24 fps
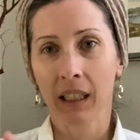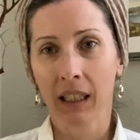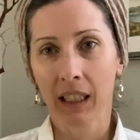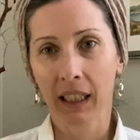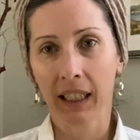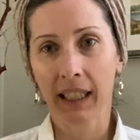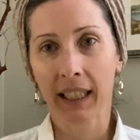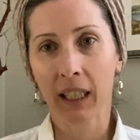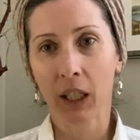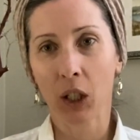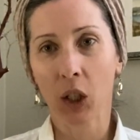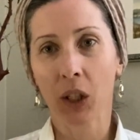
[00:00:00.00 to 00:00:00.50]

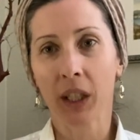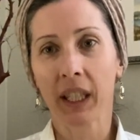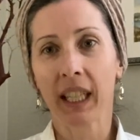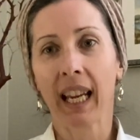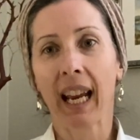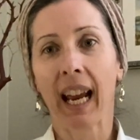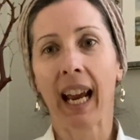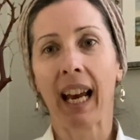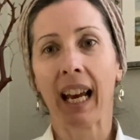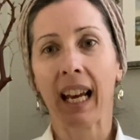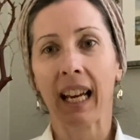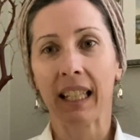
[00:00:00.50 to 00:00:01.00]
clicking on
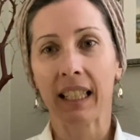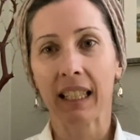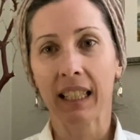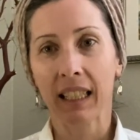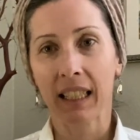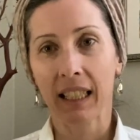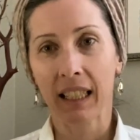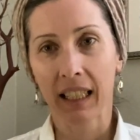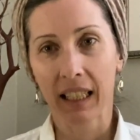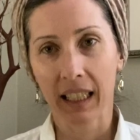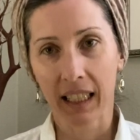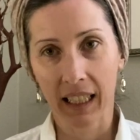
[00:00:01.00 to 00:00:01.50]
the ad
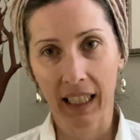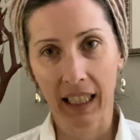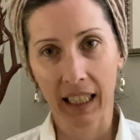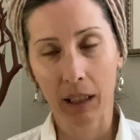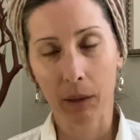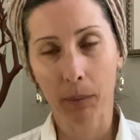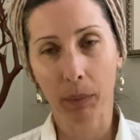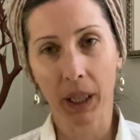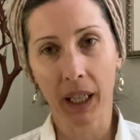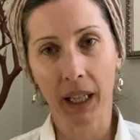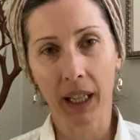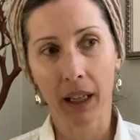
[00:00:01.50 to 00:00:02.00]

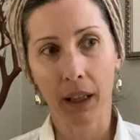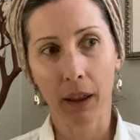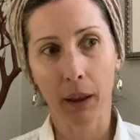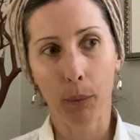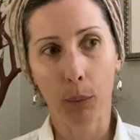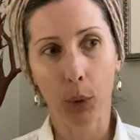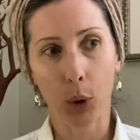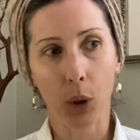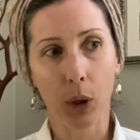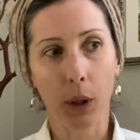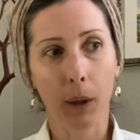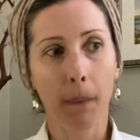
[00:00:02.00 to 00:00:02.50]
and buying the
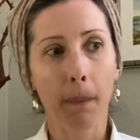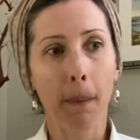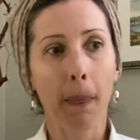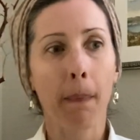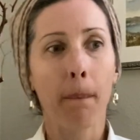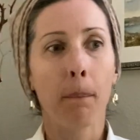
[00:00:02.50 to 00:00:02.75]
book.